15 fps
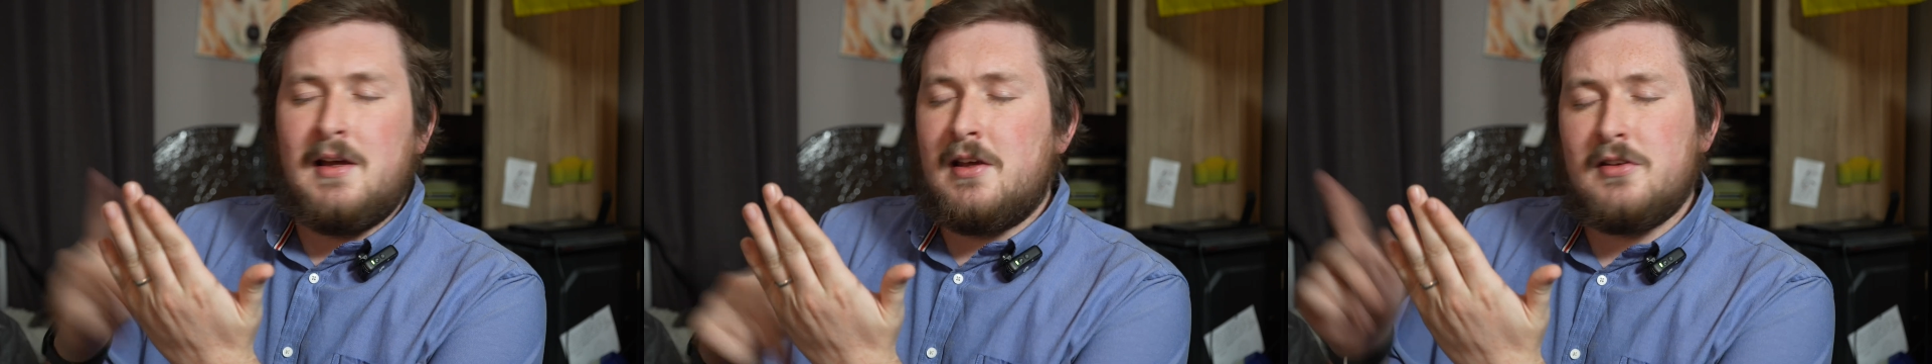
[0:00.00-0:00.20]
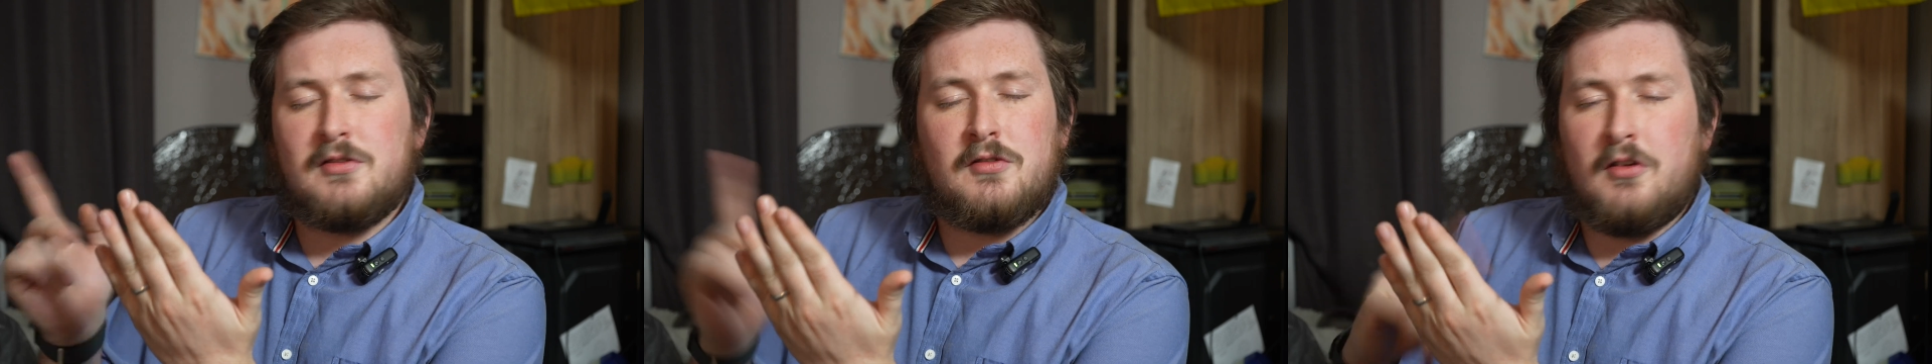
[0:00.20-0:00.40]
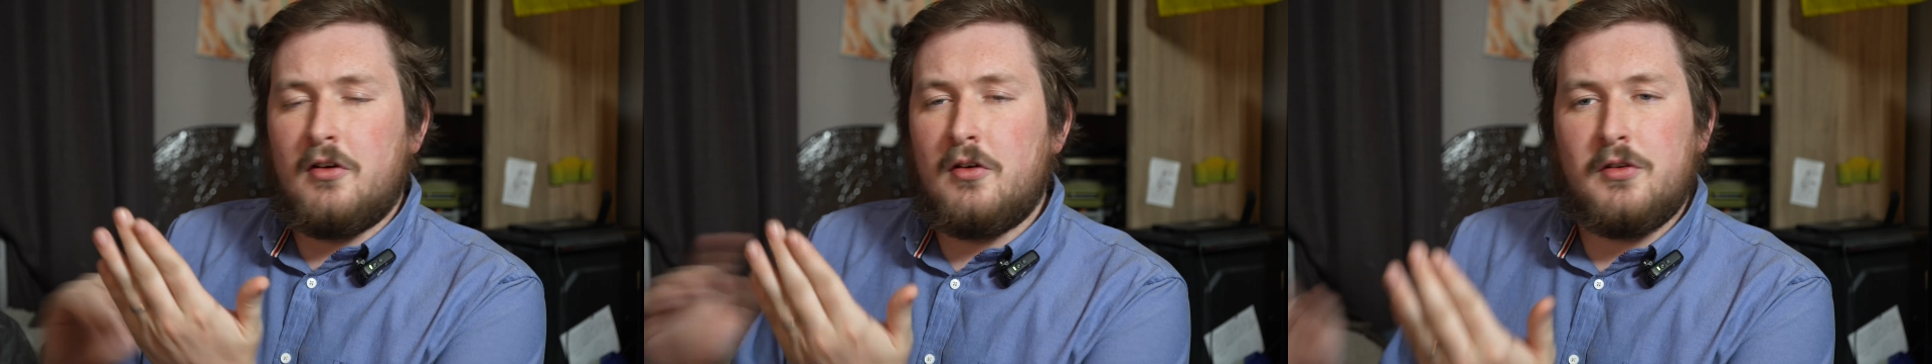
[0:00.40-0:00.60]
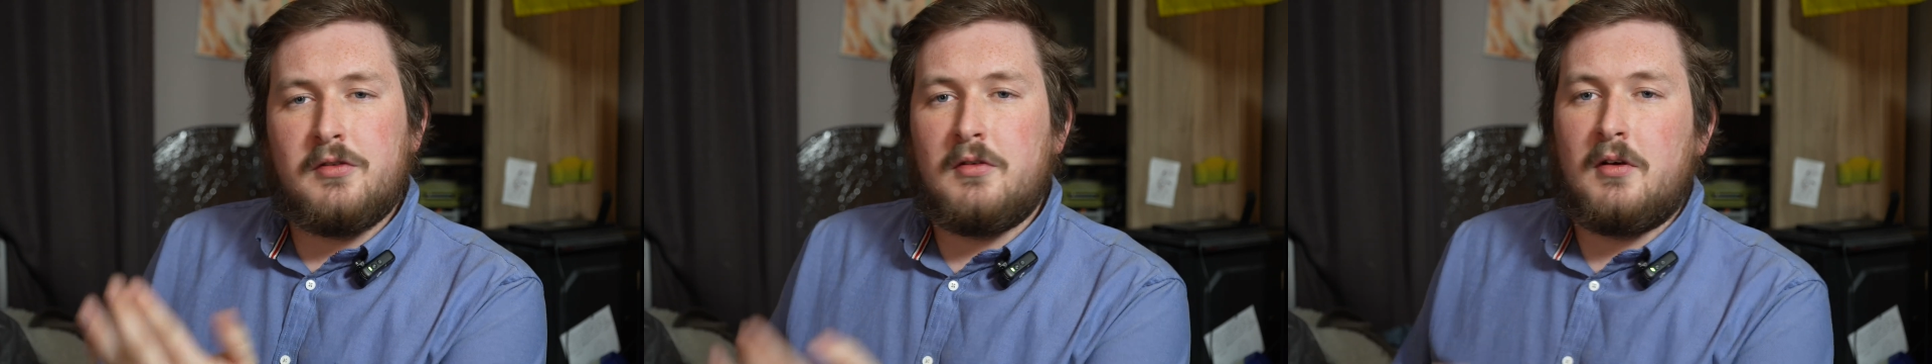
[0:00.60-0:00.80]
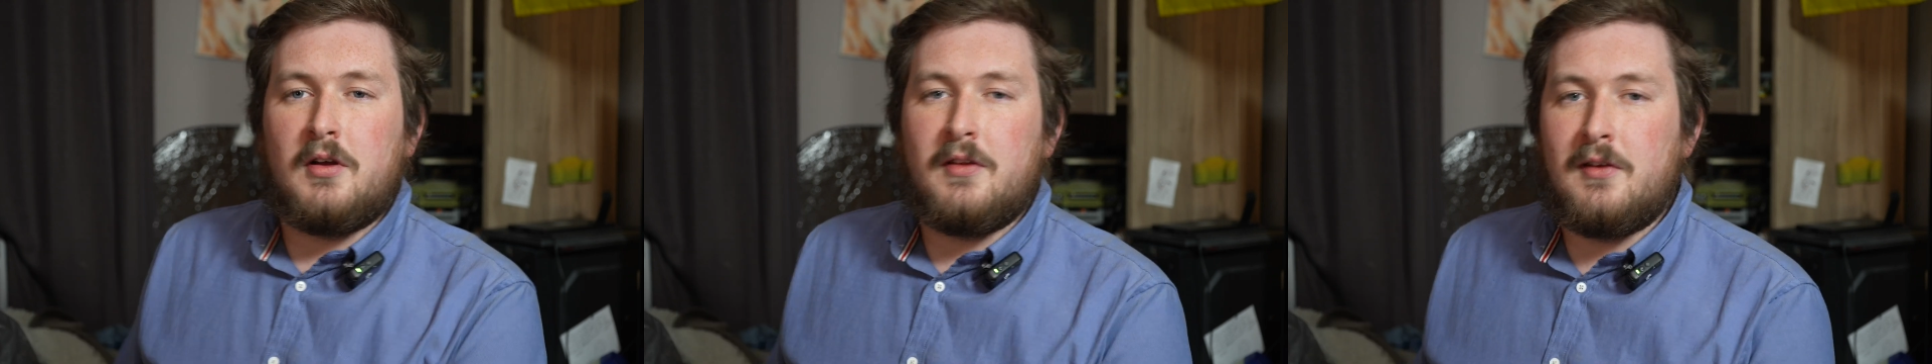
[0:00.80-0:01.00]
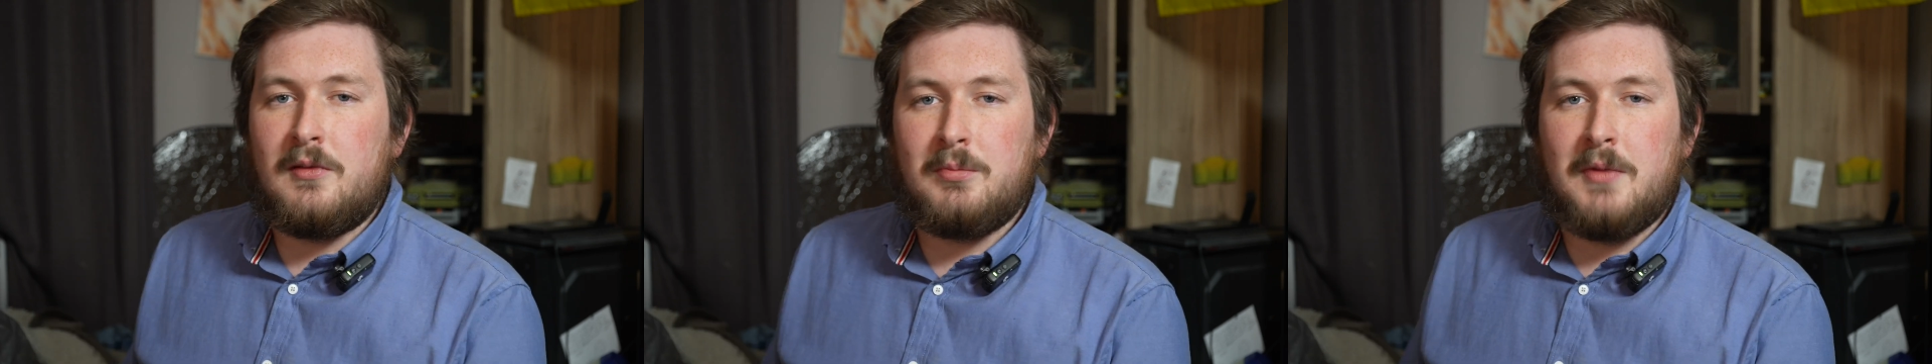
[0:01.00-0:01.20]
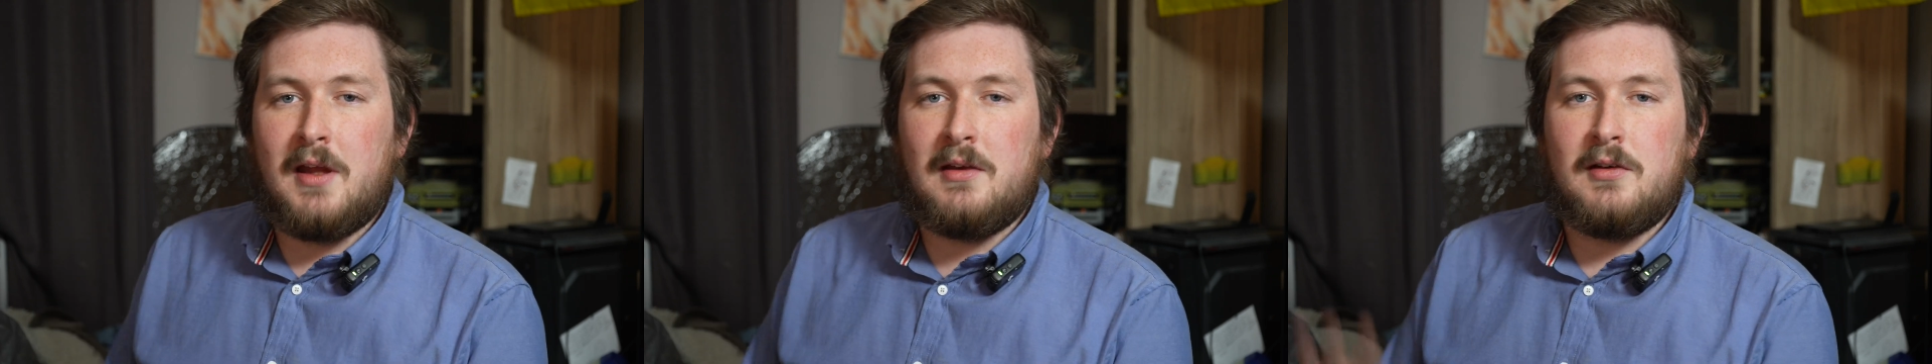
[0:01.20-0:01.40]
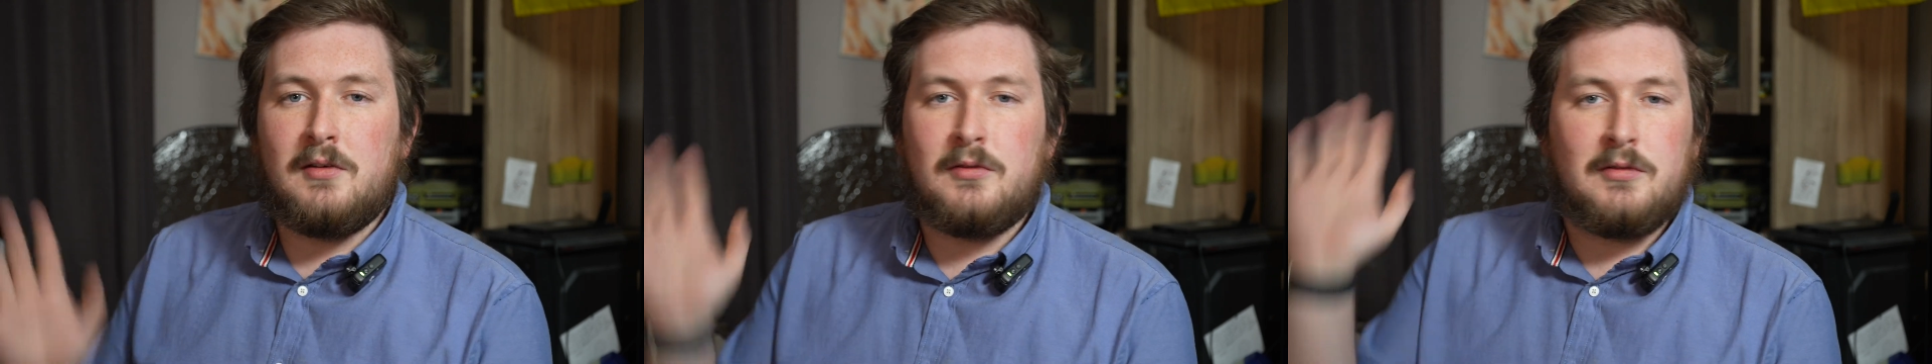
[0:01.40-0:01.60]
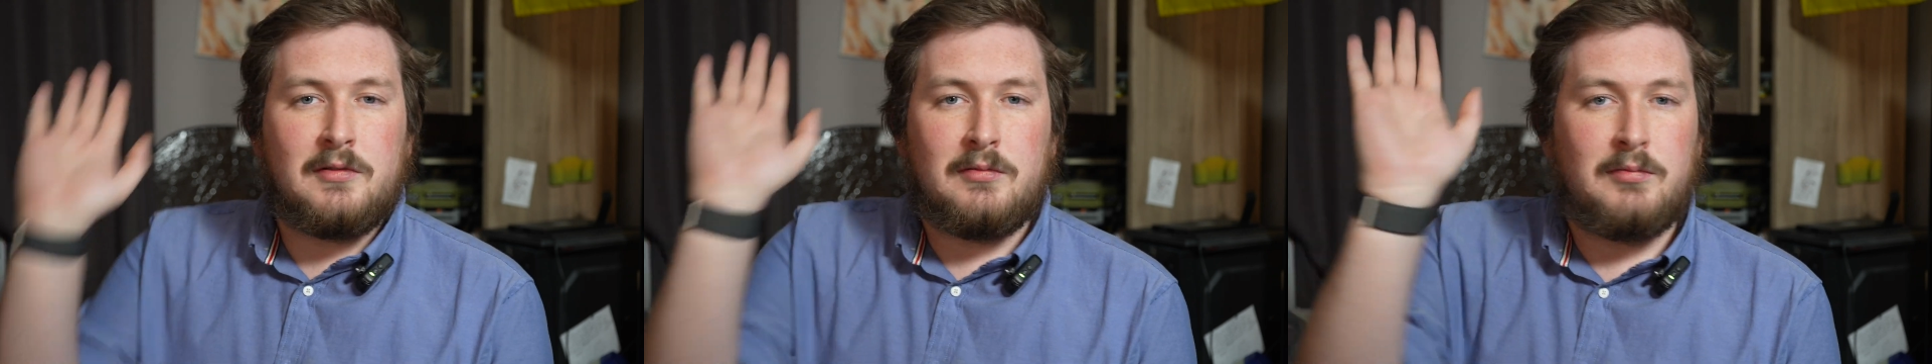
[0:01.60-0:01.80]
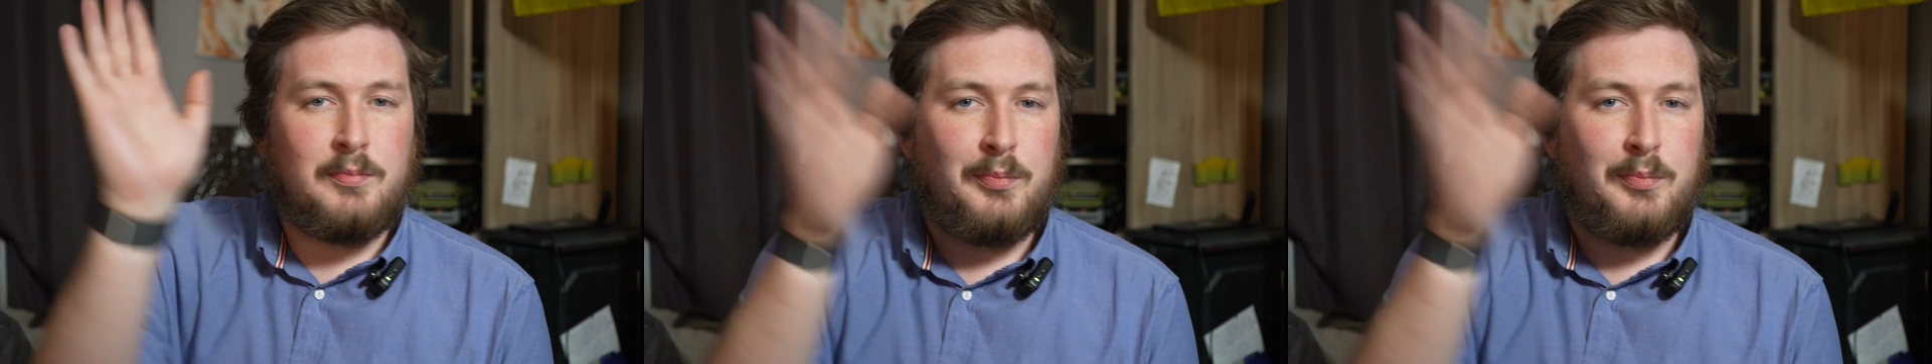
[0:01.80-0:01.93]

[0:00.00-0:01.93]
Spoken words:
scroll through all these menus.